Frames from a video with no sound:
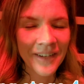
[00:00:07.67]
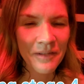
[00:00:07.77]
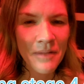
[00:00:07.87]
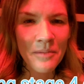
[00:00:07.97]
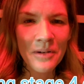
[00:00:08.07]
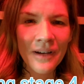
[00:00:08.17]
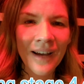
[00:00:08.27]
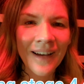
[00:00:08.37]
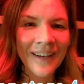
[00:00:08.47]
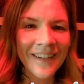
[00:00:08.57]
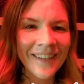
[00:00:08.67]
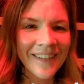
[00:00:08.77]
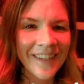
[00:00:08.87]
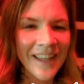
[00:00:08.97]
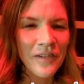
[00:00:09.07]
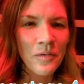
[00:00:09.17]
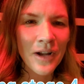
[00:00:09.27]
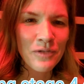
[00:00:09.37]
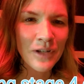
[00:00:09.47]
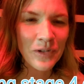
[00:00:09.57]
Remember, you ever
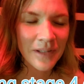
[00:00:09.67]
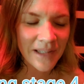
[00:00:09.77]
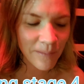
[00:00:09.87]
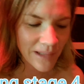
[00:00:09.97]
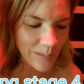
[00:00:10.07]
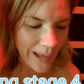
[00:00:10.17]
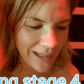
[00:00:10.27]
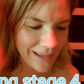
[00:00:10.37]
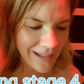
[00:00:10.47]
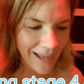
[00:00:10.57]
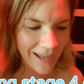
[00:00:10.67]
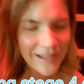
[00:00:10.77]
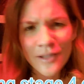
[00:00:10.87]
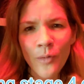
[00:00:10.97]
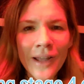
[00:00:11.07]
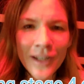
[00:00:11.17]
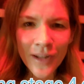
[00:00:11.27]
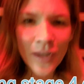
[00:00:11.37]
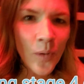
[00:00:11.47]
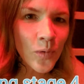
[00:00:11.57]
watch Richard Simmons back in the day? Sweating
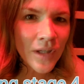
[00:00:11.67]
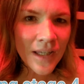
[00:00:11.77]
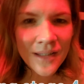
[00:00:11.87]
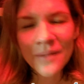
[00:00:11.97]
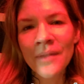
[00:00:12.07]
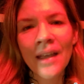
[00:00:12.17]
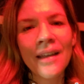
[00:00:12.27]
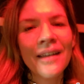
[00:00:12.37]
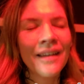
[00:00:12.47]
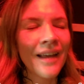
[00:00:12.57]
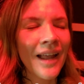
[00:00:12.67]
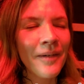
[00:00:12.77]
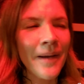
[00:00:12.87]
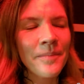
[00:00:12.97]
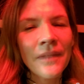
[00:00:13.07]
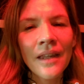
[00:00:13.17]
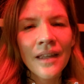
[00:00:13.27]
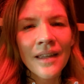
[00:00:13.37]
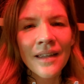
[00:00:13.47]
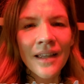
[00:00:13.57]
to the oldies. Anyway,
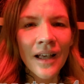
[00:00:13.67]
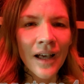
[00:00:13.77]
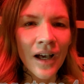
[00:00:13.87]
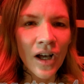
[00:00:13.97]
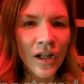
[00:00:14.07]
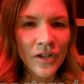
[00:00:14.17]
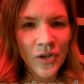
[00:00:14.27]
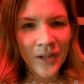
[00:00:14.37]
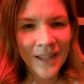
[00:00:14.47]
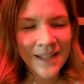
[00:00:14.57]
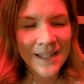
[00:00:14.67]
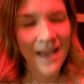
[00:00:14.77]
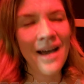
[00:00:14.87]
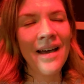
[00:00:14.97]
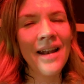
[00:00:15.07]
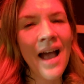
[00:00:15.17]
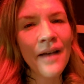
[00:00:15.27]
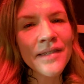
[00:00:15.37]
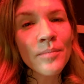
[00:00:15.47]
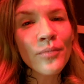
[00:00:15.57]
all joking aside, I
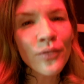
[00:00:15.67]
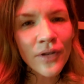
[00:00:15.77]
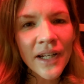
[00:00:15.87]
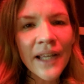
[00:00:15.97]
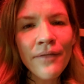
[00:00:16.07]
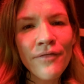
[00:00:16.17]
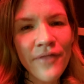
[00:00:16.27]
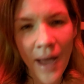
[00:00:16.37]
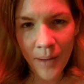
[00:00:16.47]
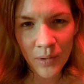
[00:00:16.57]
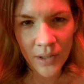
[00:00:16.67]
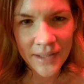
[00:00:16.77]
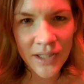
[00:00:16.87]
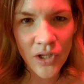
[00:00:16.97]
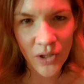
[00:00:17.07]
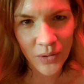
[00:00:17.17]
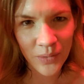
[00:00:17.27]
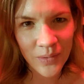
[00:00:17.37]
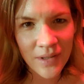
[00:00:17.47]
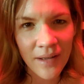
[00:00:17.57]
have some pretty fabulous
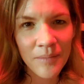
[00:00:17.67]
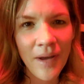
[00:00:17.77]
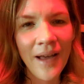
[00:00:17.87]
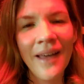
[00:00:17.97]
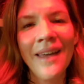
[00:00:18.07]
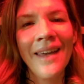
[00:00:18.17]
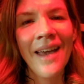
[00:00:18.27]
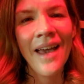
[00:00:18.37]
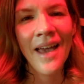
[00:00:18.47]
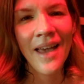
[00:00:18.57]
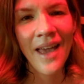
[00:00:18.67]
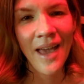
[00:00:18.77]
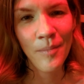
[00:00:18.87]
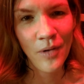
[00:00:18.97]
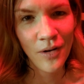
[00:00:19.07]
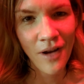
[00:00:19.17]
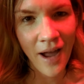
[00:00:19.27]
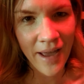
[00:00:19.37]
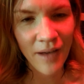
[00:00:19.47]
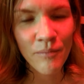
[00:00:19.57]
news on my
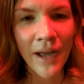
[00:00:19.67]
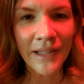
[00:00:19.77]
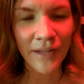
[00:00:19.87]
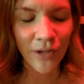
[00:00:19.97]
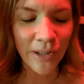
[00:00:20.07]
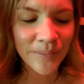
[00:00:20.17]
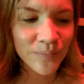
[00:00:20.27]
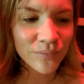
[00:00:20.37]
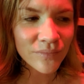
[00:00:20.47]
MRI of my liver.